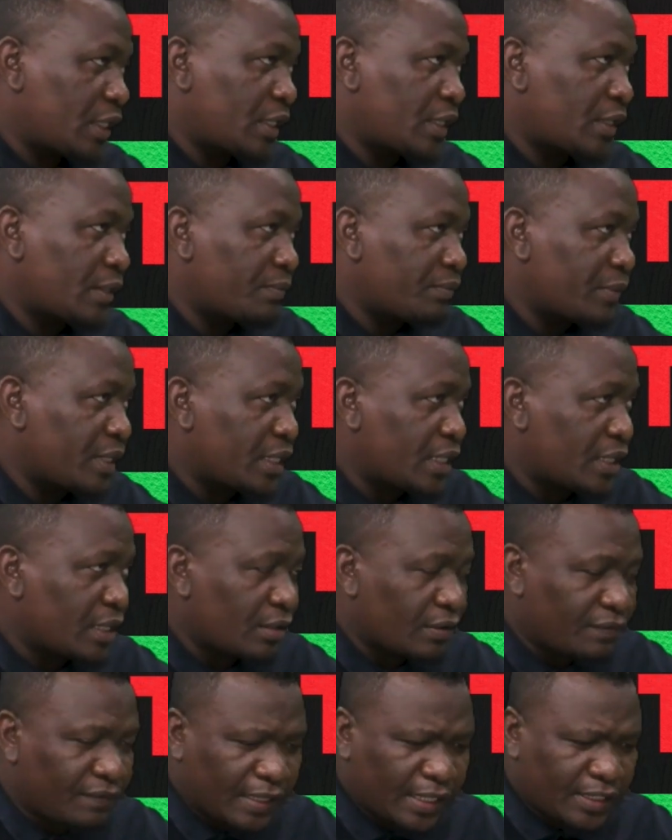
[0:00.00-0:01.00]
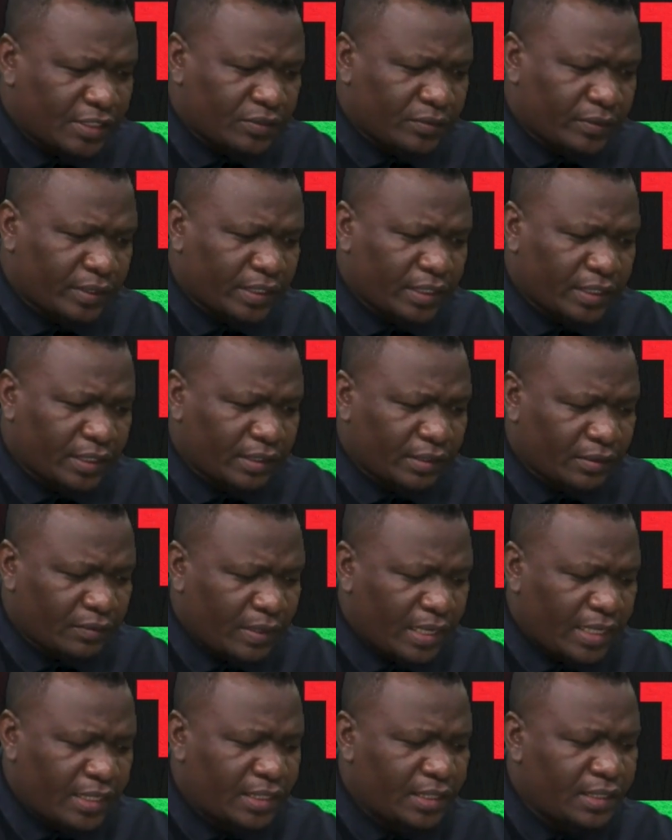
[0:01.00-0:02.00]
meeting of last week.
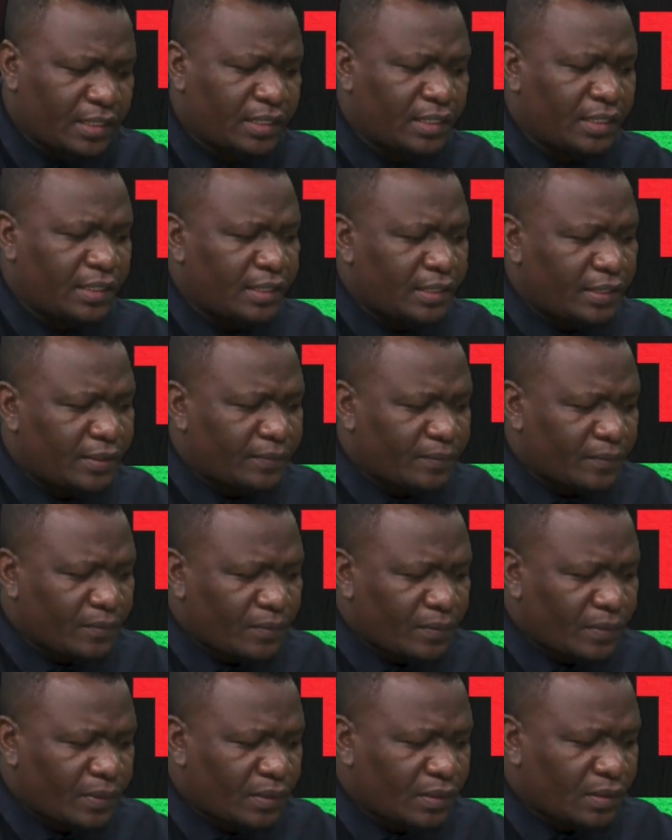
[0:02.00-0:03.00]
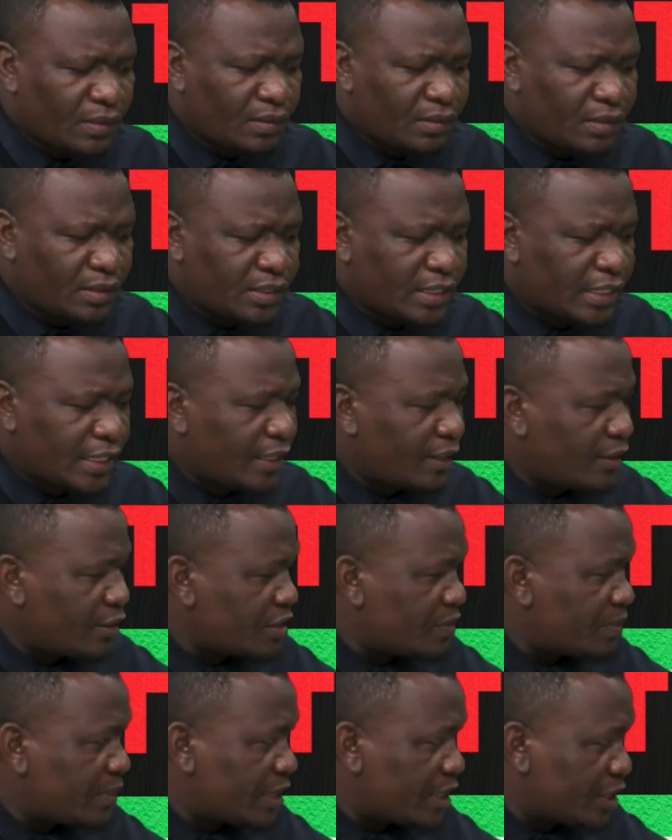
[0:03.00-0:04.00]
One is the
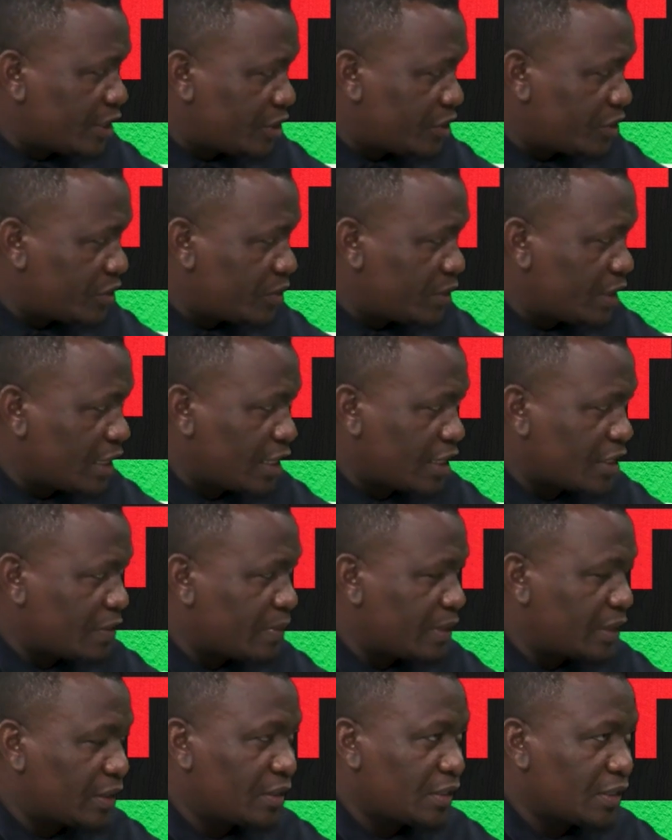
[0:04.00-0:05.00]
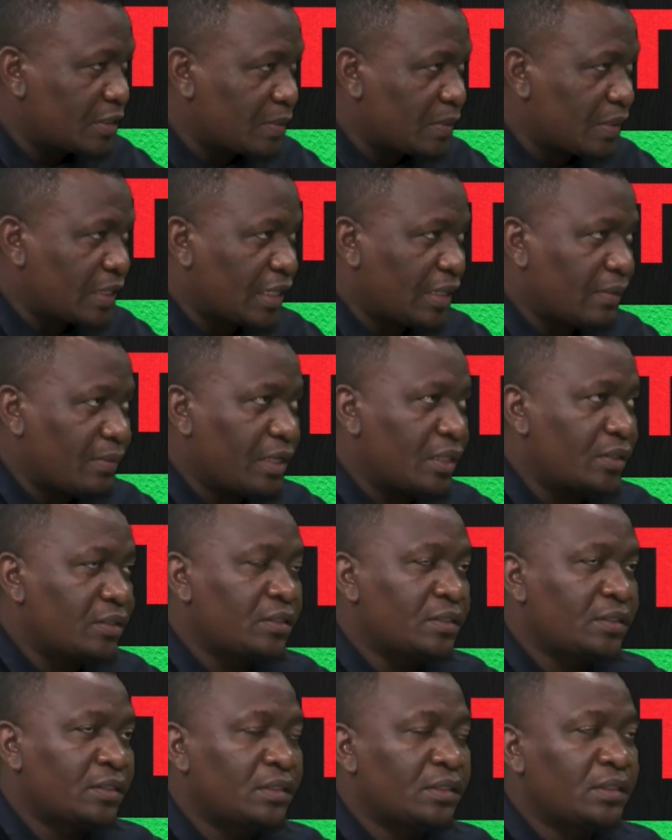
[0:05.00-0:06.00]
endorsement issue that is being spoken about.
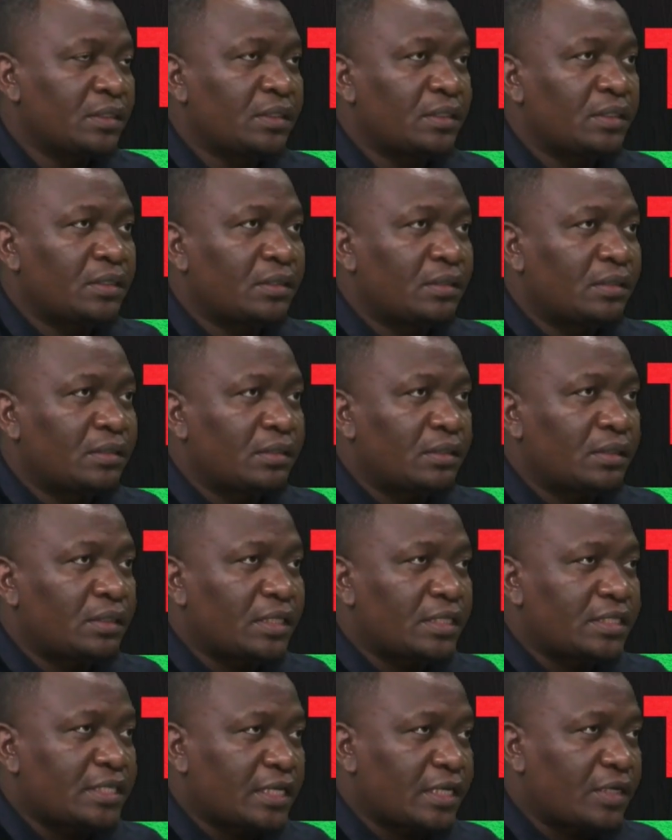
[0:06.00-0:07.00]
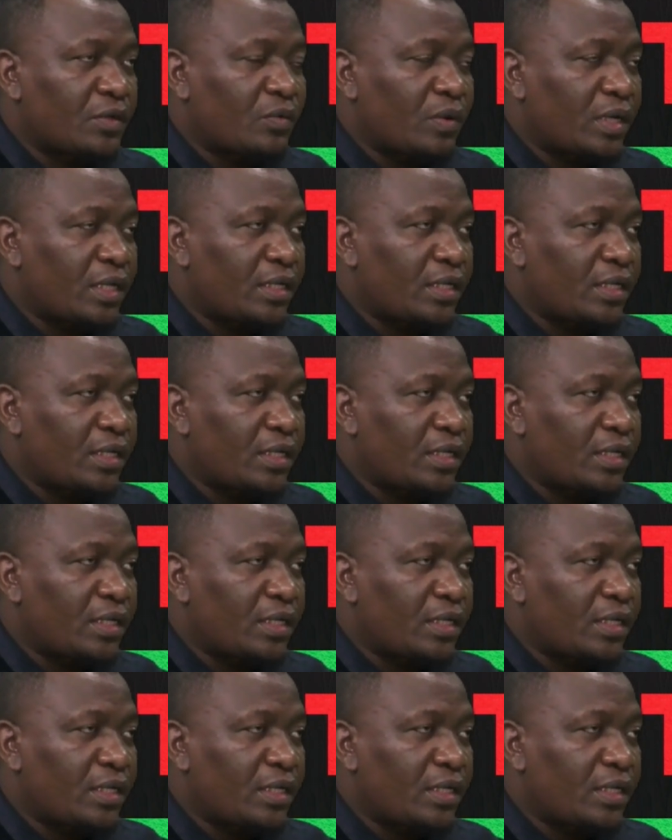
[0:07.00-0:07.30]
The second one